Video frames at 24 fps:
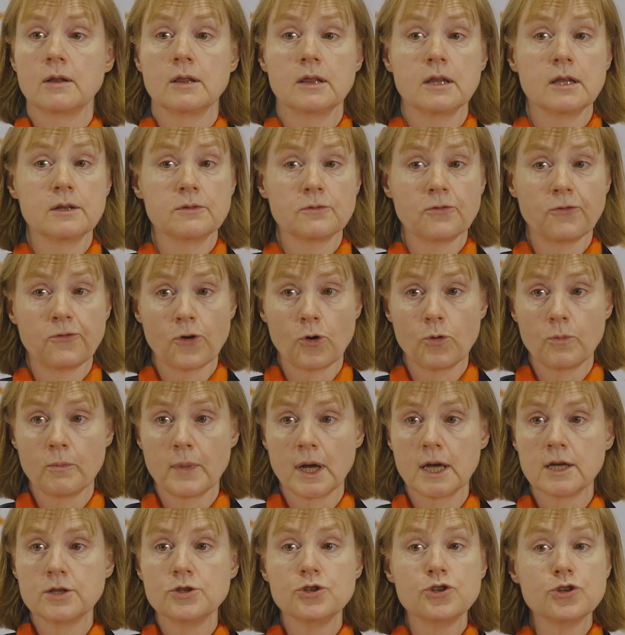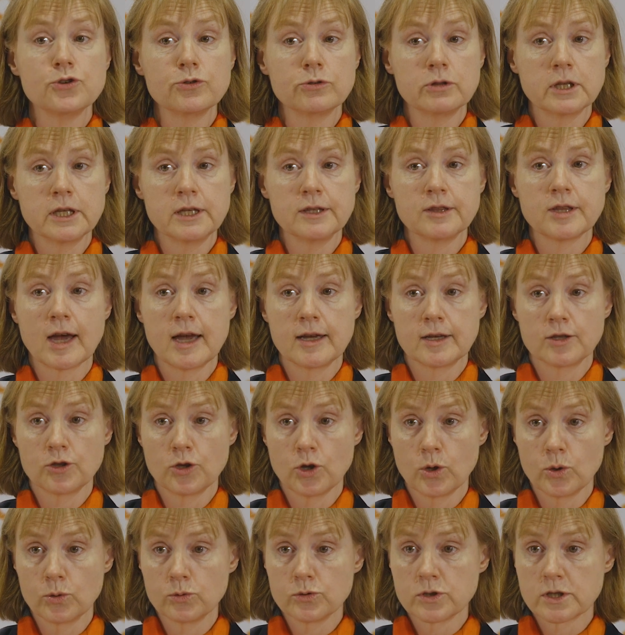lymphoma, newly
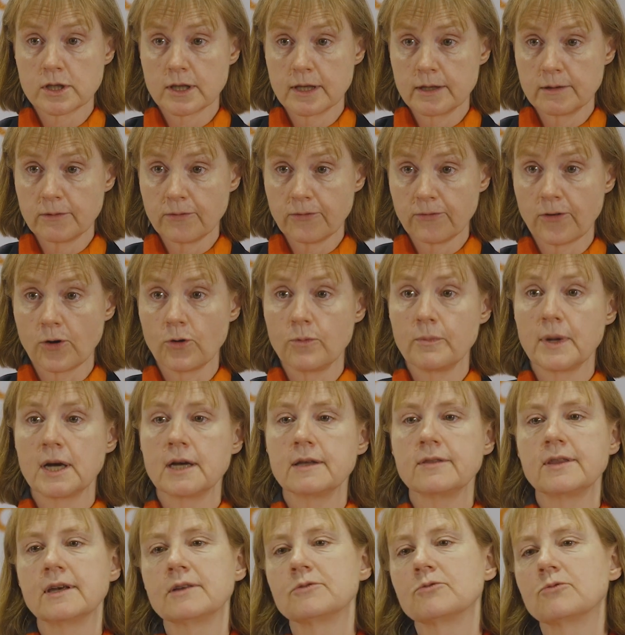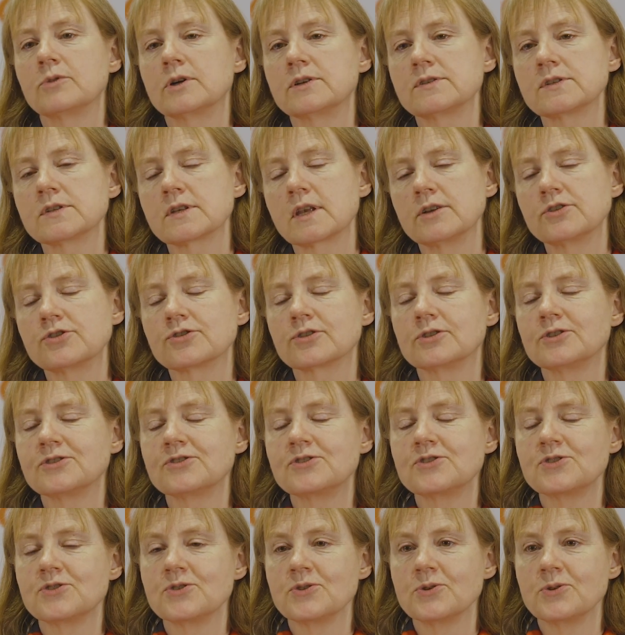diagnosed lymphoma that were
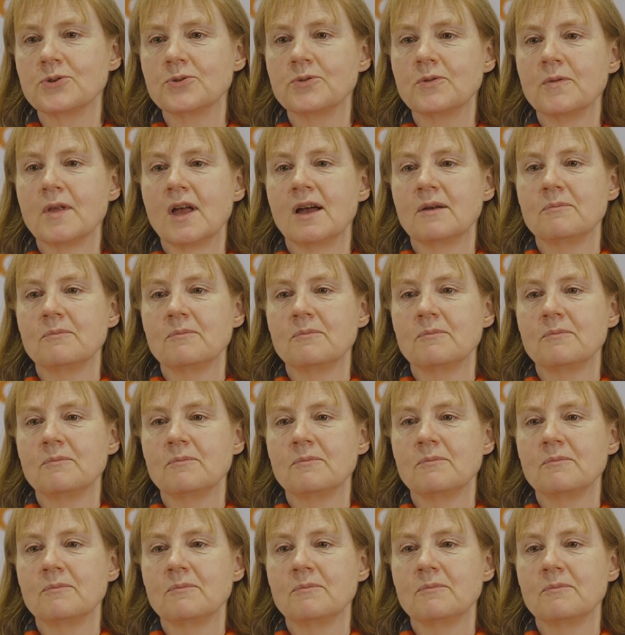scheduled to